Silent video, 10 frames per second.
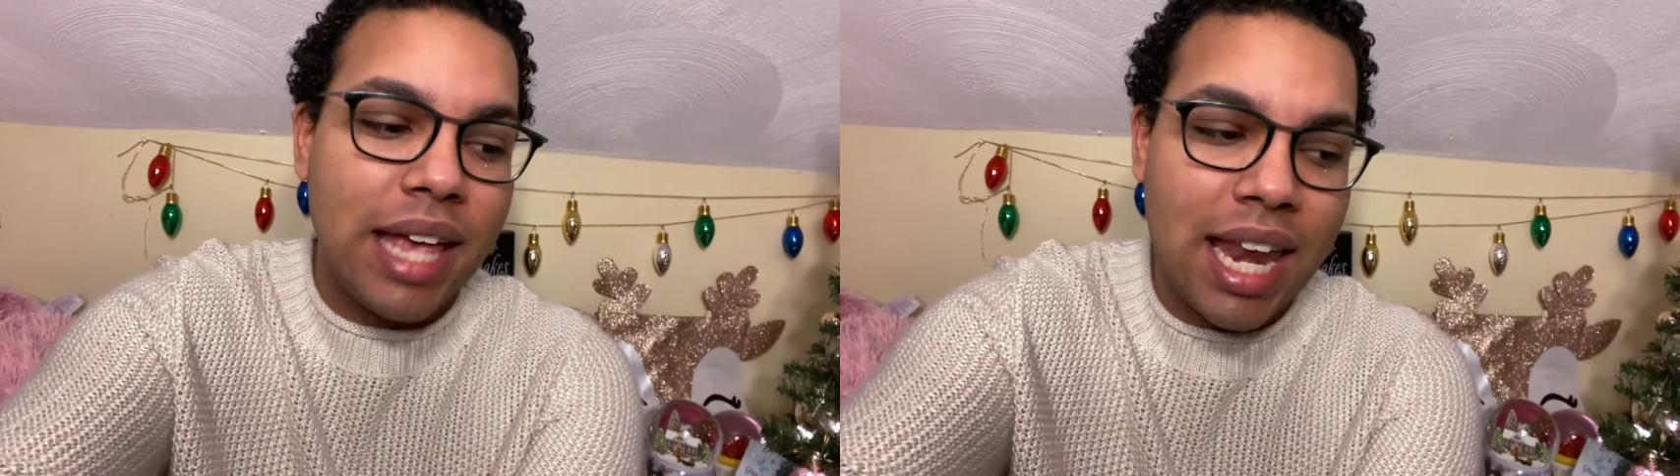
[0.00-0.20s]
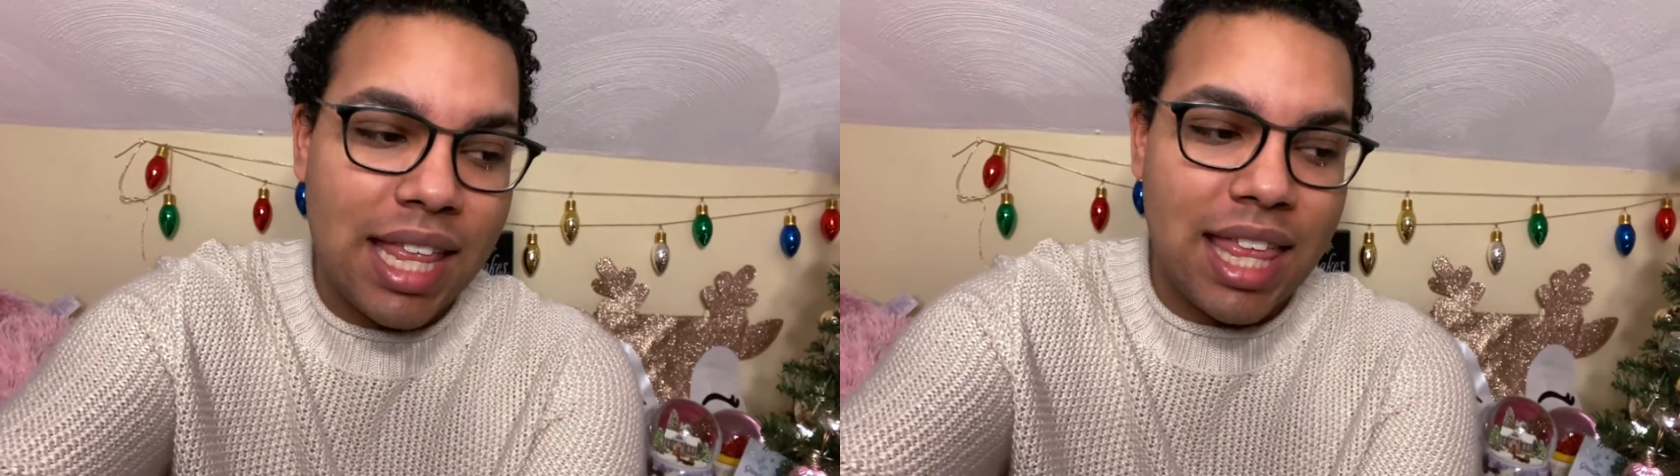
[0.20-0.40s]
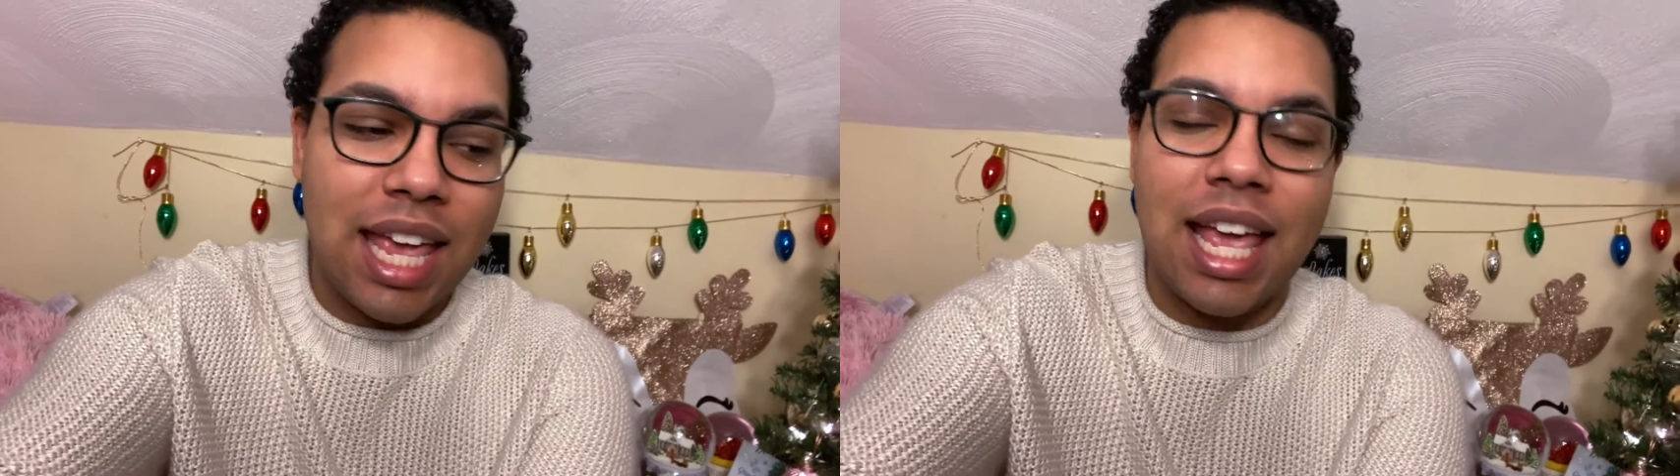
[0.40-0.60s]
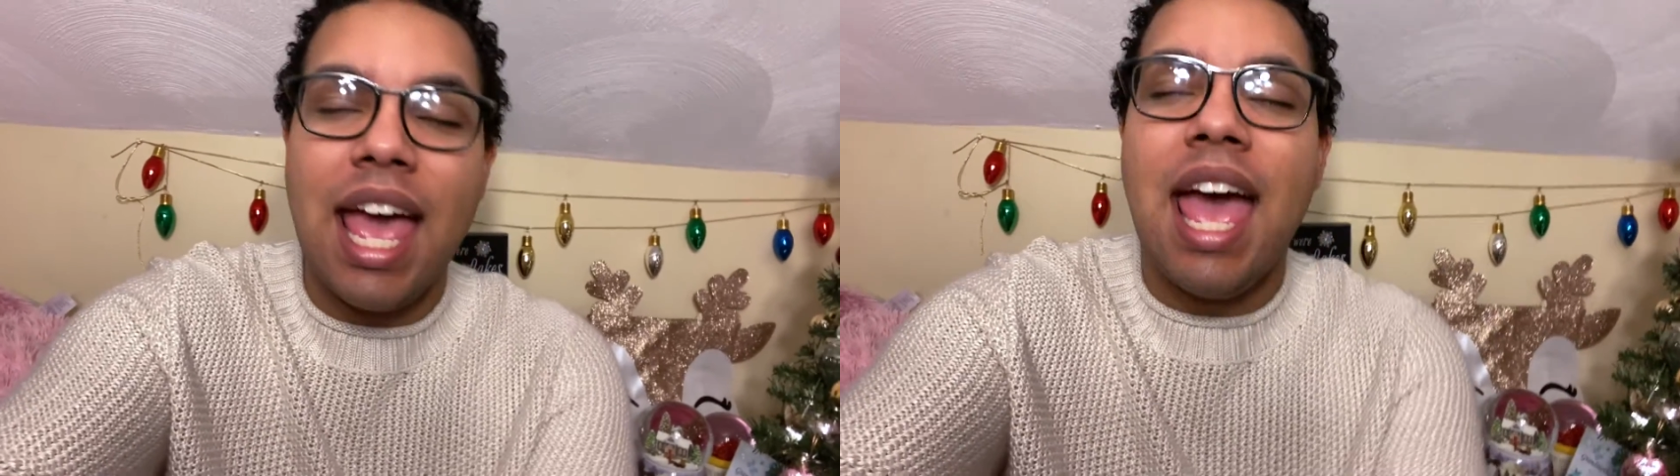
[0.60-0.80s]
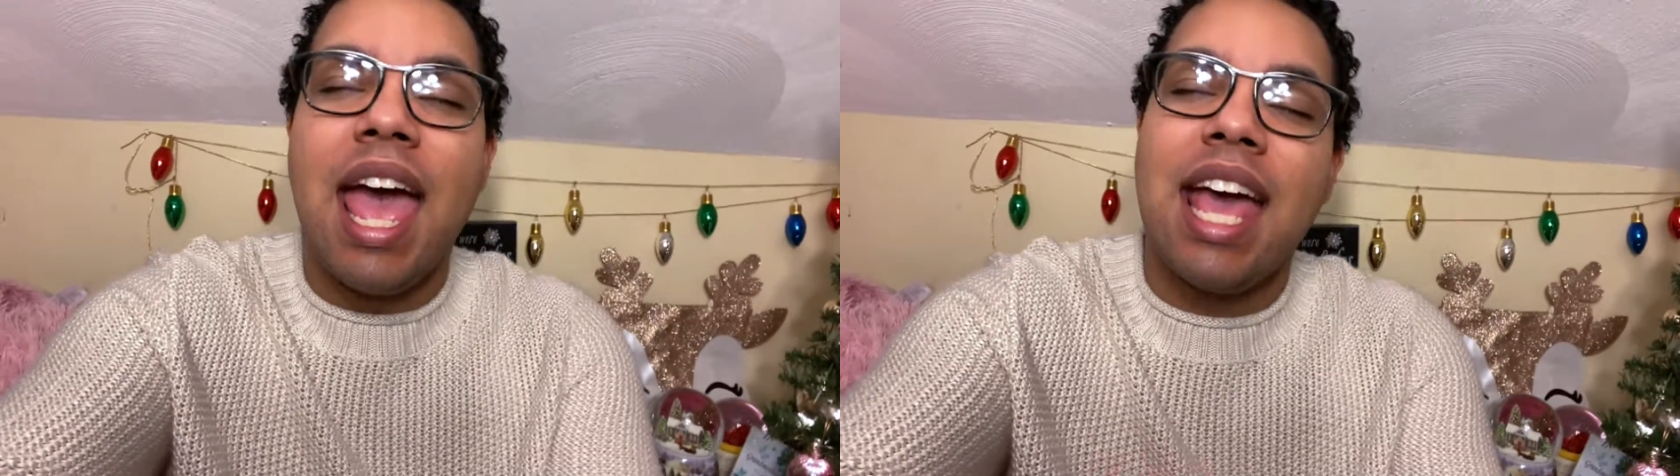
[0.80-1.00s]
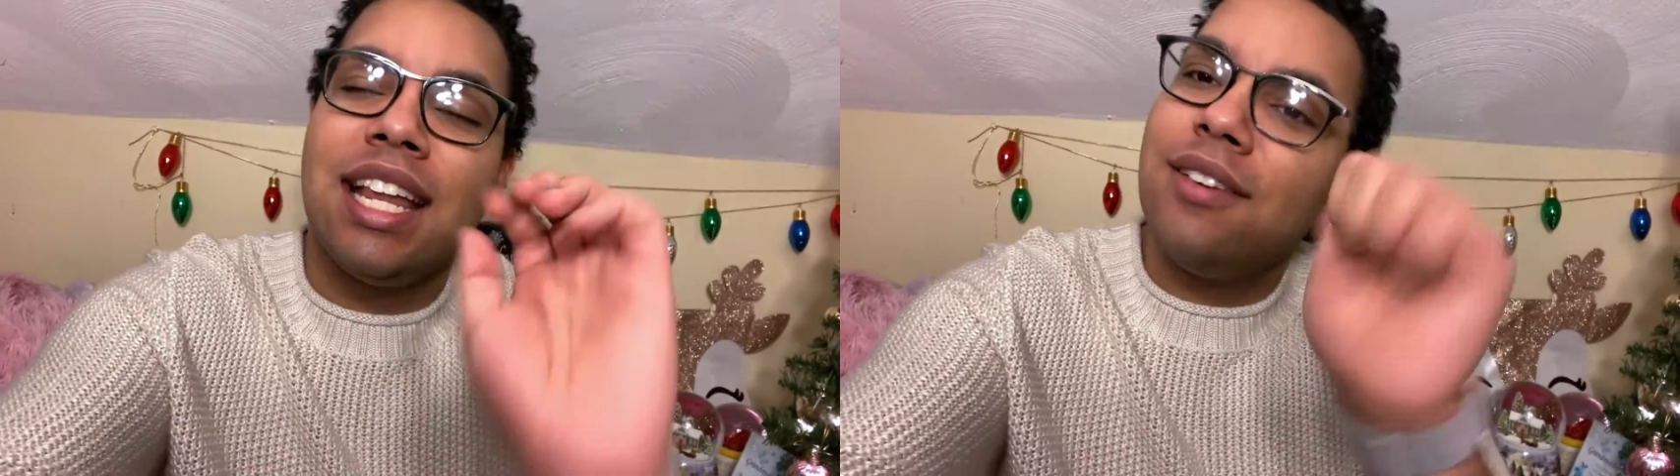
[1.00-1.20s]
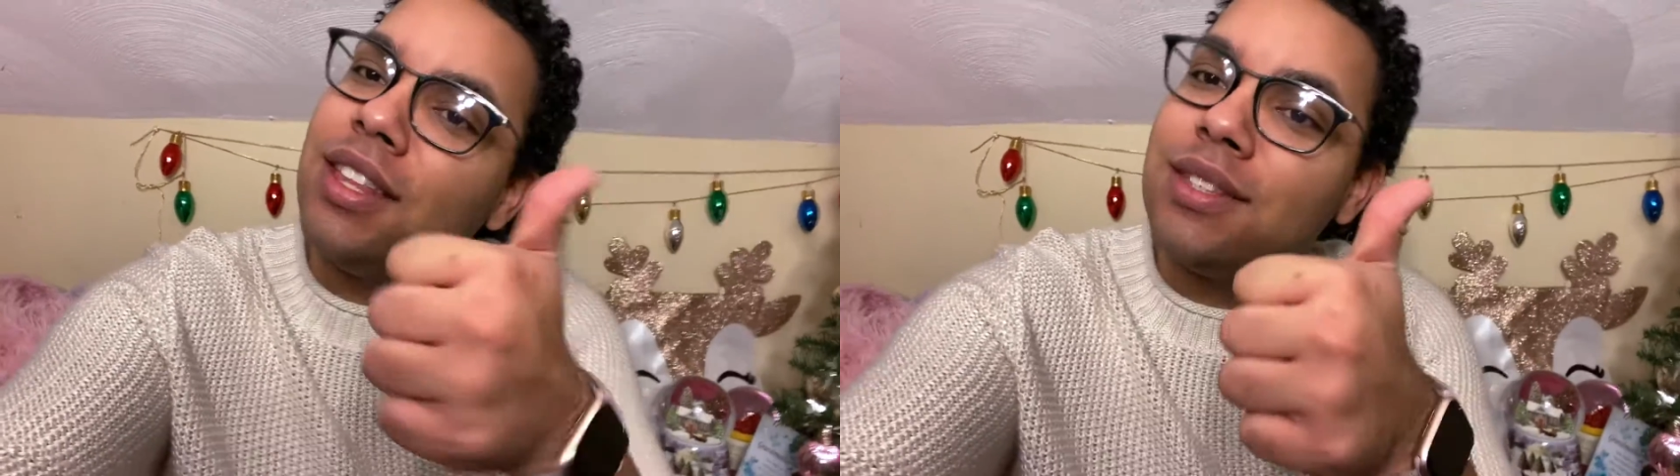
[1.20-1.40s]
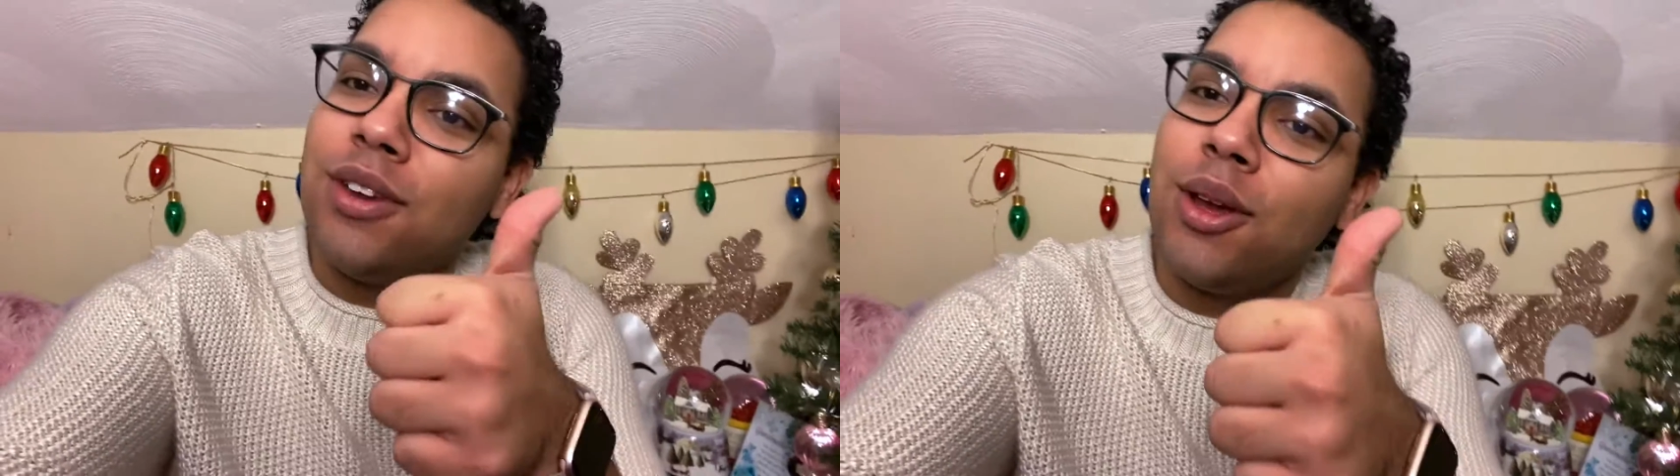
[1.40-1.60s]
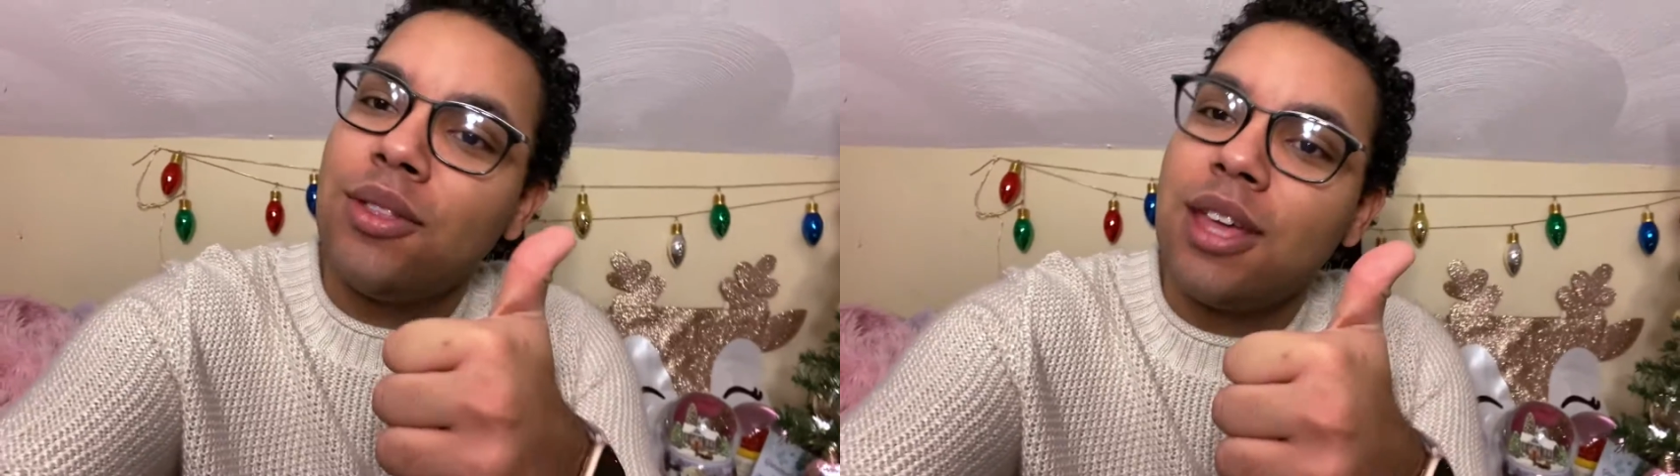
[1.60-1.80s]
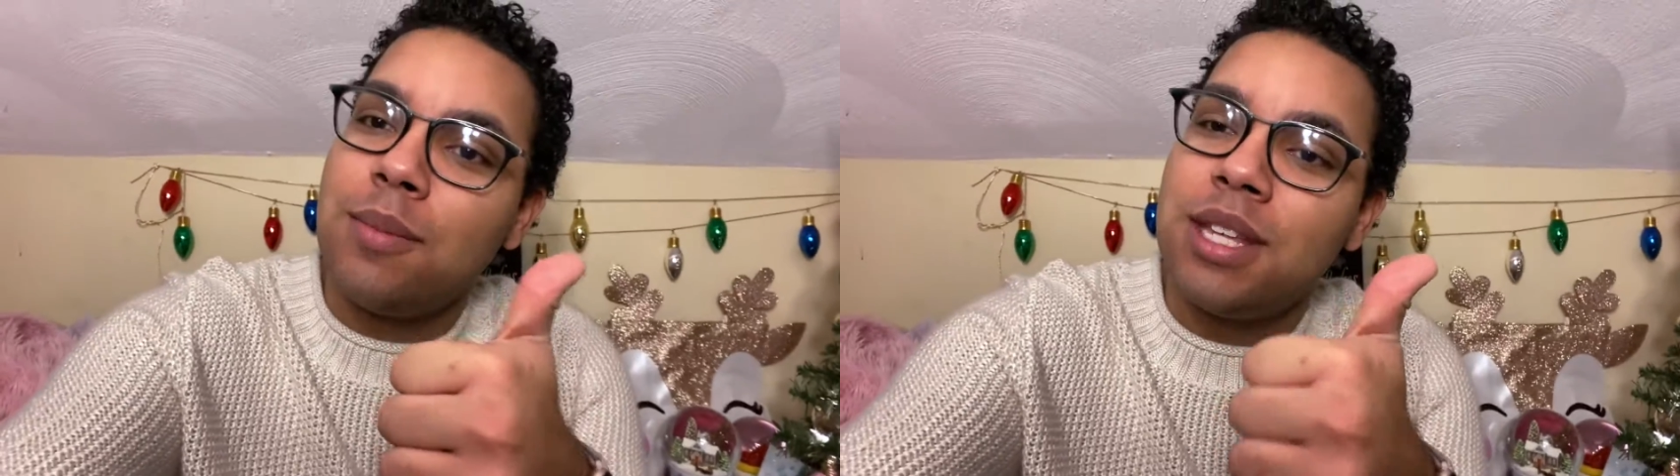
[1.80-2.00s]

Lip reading: anything, and give this video a thumbs